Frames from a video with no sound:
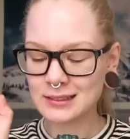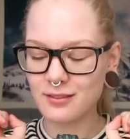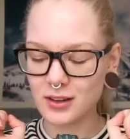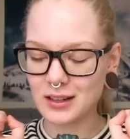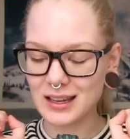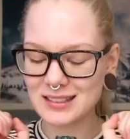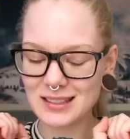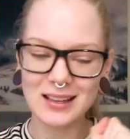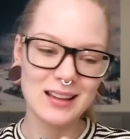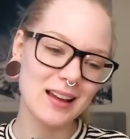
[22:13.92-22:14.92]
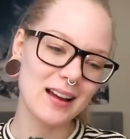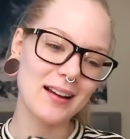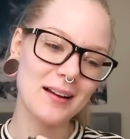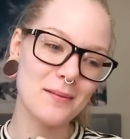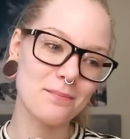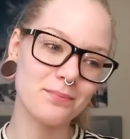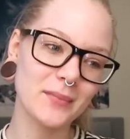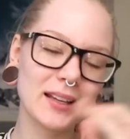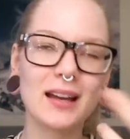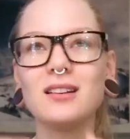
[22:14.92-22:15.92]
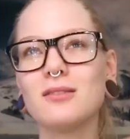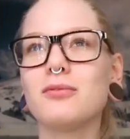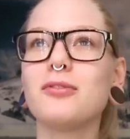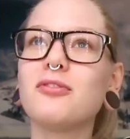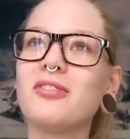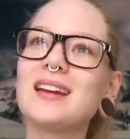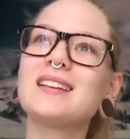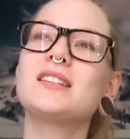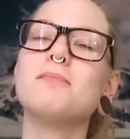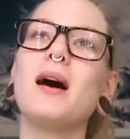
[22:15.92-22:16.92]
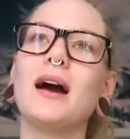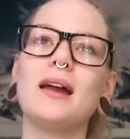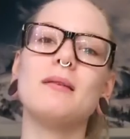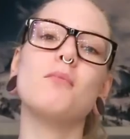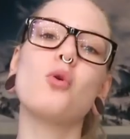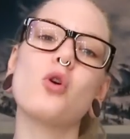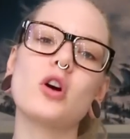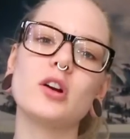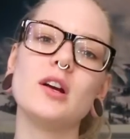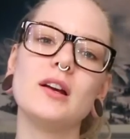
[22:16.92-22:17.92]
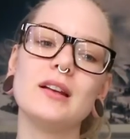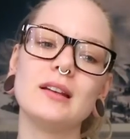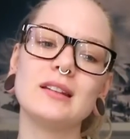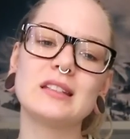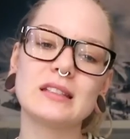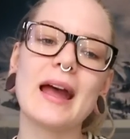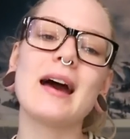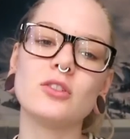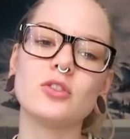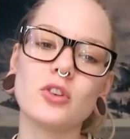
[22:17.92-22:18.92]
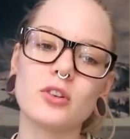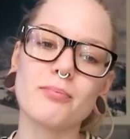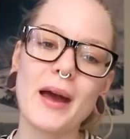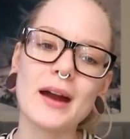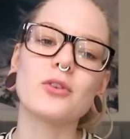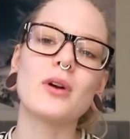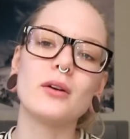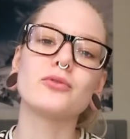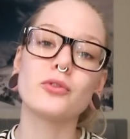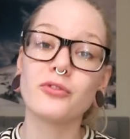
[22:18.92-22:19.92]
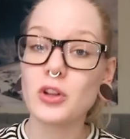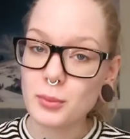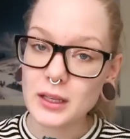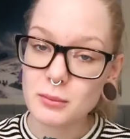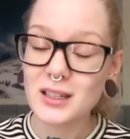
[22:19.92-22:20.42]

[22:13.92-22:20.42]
Very nice. And kind of fix my more standard background for filming.